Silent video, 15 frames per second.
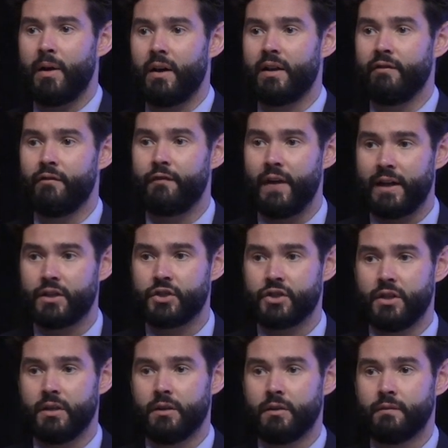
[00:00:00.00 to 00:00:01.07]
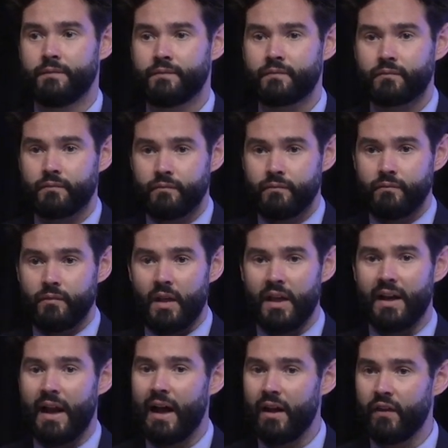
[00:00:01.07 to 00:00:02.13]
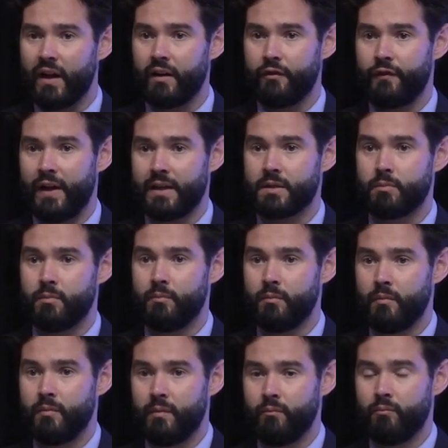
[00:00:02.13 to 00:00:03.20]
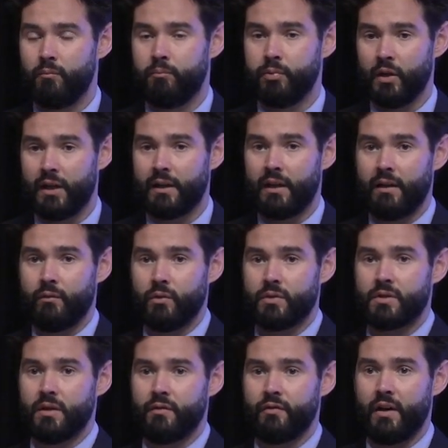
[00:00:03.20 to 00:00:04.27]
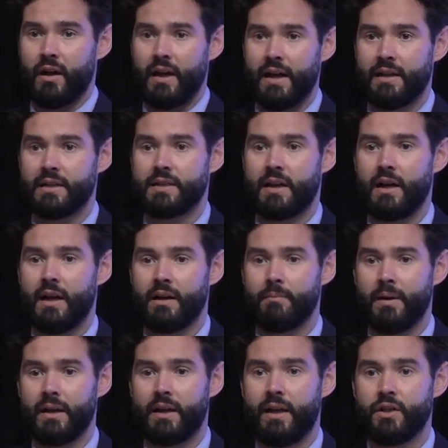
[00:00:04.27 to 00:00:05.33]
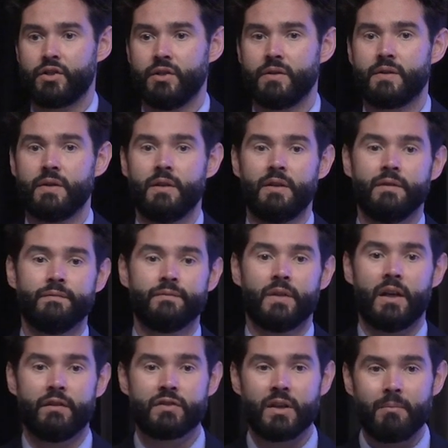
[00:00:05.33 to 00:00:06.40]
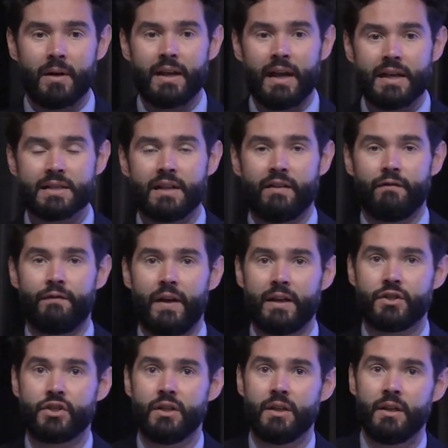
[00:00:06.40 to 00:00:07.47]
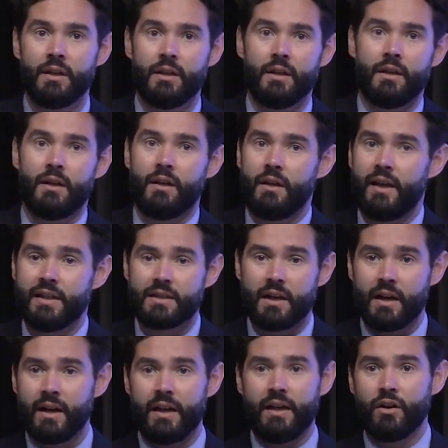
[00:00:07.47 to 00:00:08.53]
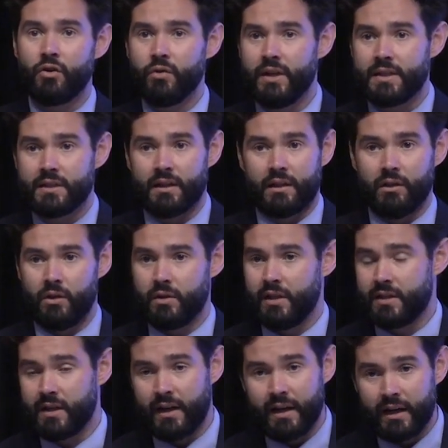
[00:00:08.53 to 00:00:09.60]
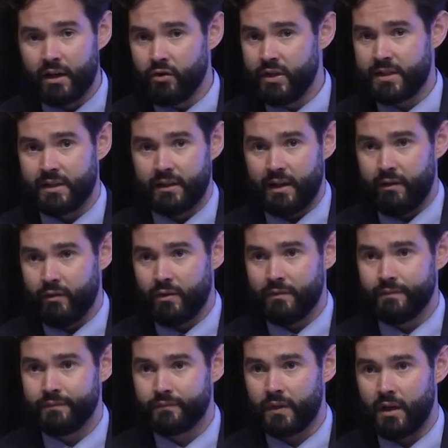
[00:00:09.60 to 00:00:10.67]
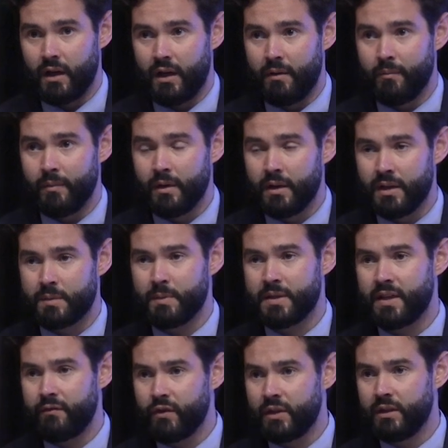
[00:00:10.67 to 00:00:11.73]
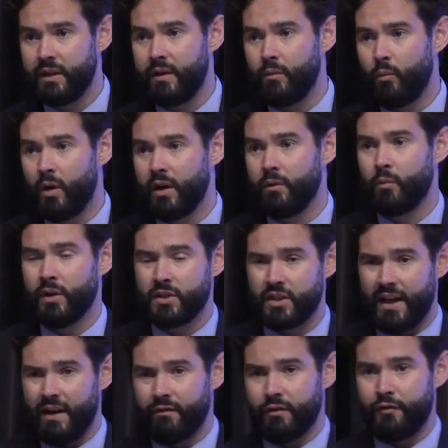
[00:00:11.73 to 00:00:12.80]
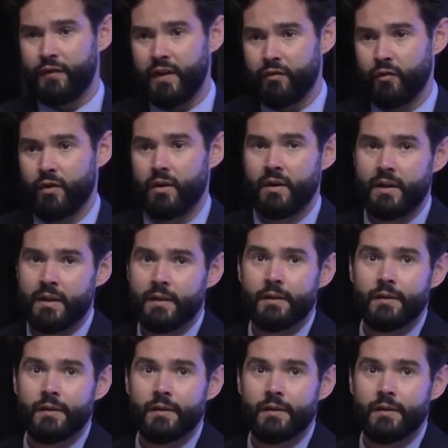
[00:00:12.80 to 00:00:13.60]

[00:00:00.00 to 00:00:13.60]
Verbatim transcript: about infection and how that affects blood levels of uh, antipsychotic medications. If somebody has an infection, it's going to increase the clo- it's going to increase the level, um, specifically one which they have a fever.